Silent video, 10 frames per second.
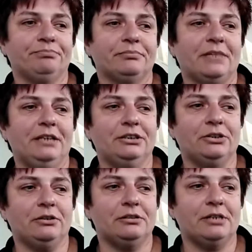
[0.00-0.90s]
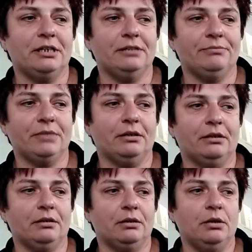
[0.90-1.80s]
It is only
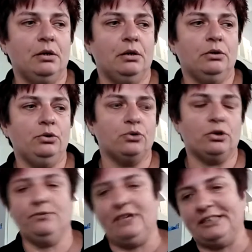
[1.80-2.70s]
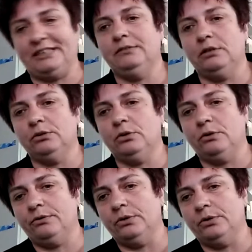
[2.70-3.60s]
usually festival
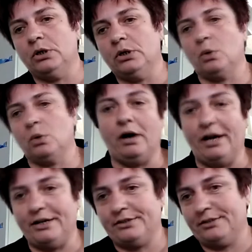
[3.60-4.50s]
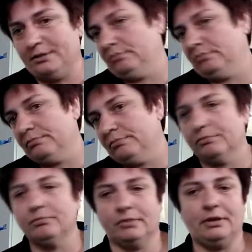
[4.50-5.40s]
of the choirs,
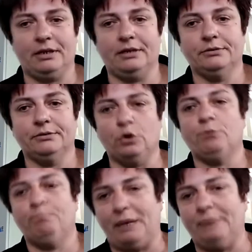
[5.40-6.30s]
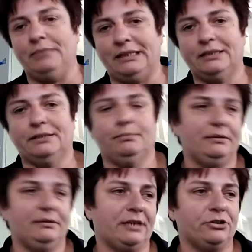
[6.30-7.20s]
yeah, for public,
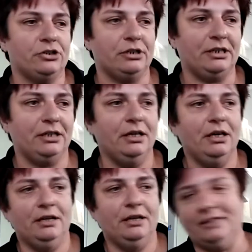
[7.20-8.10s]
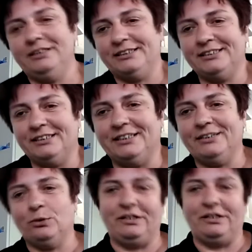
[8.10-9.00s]
but actually that is
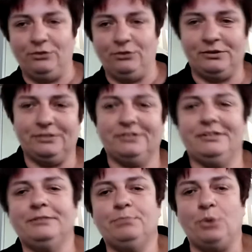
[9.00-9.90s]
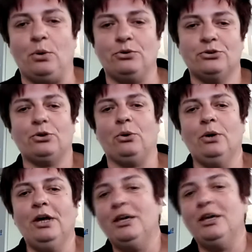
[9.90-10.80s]
one different approach.
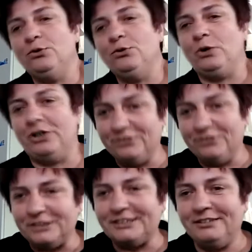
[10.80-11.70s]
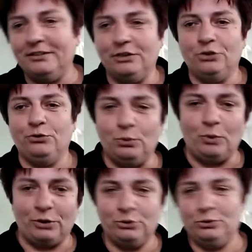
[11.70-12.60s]
So if you are interested and if you
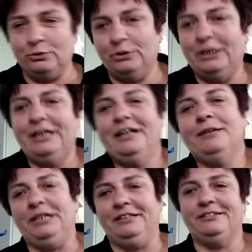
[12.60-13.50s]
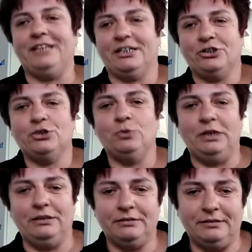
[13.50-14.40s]
want to be in touch
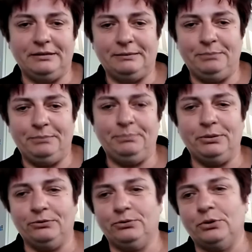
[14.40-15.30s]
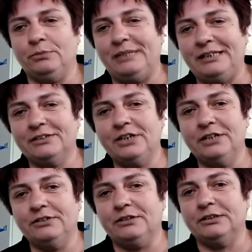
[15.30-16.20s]
with people from
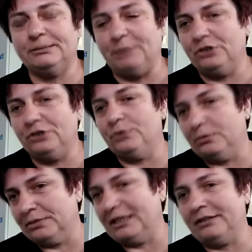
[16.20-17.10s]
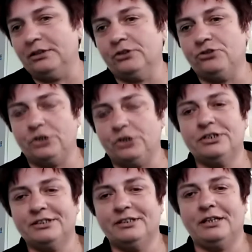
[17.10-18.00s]
Belgrade and especially from Catholic
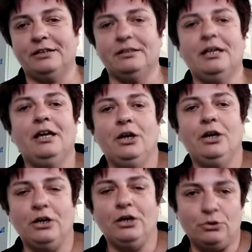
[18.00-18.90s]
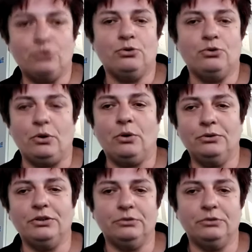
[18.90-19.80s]
churches, then you should know
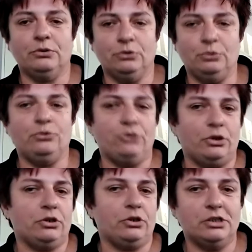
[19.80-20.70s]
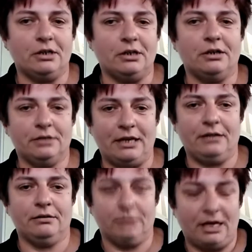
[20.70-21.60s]
that two churches
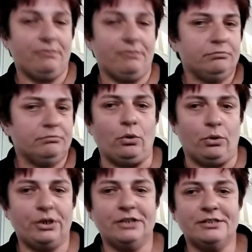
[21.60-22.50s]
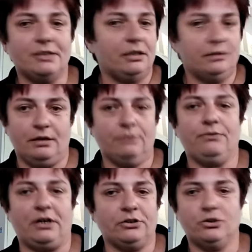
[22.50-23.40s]
have organs and they
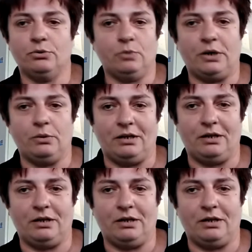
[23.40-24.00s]
function very well.